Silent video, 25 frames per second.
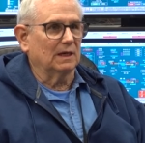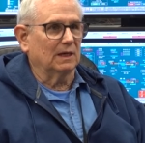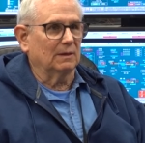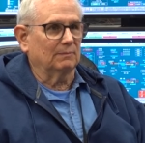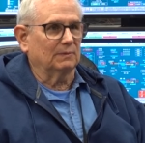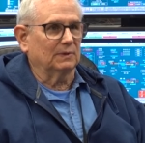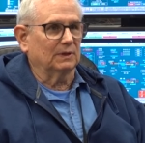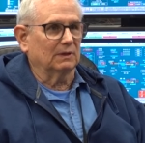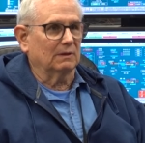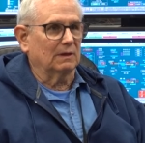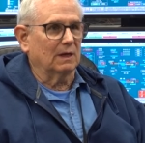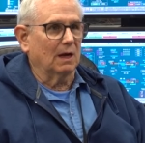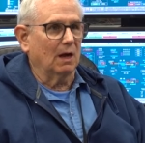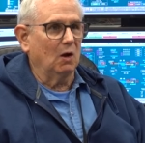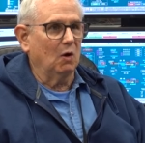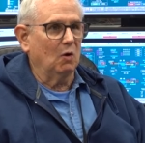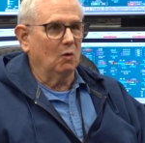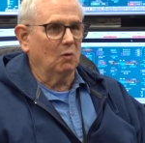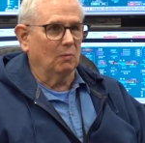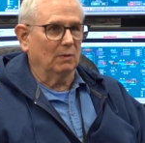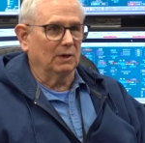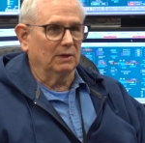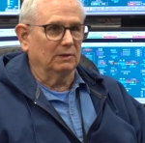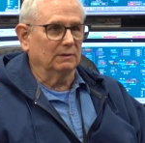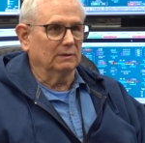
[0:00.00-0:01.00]
up to
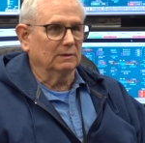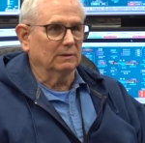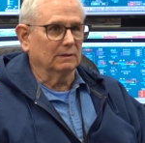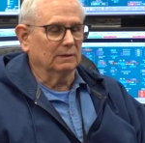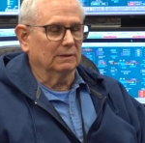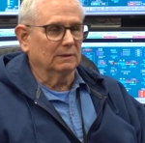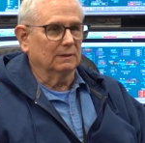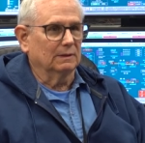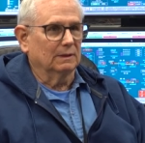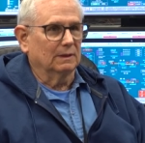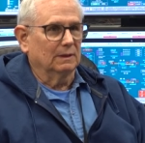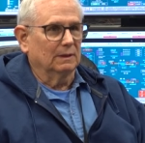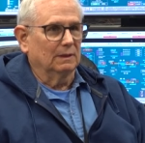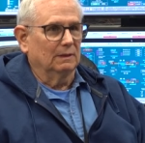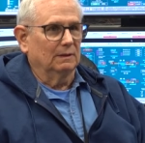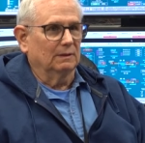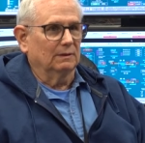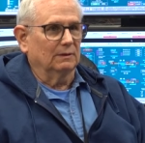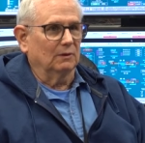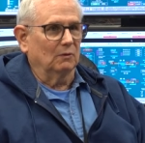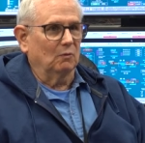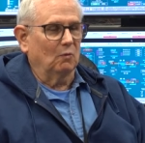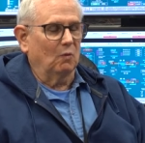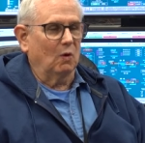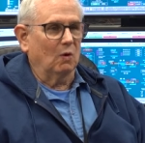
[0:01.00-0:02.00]
Coleman
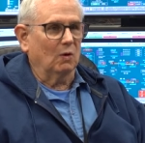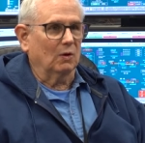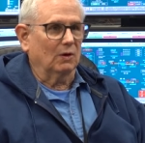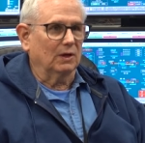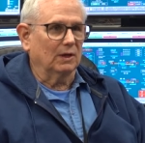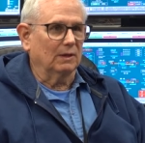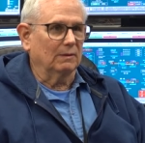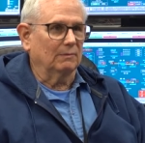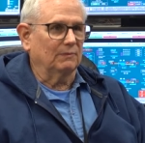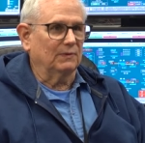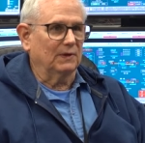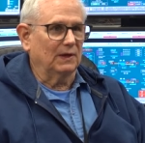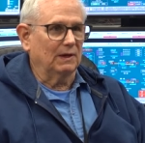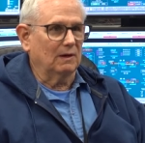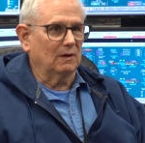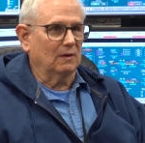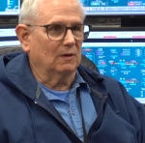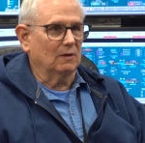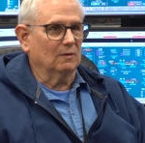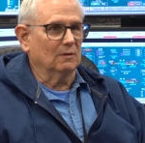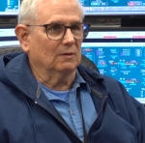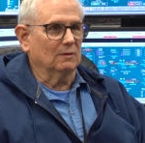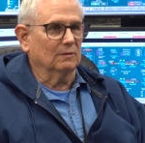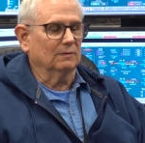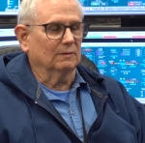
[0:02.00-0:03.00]
to work up
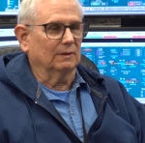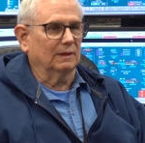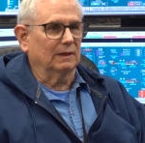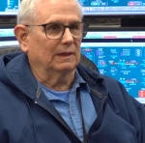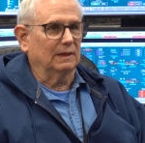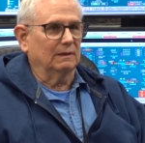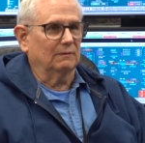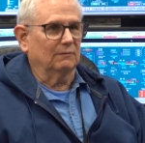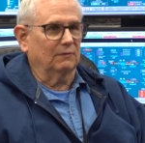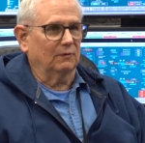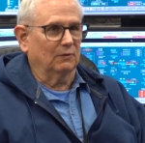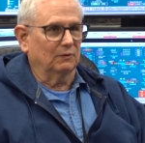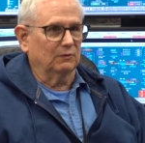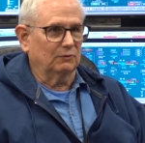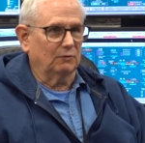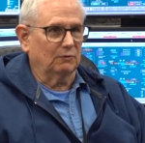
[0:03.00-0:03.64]
there and for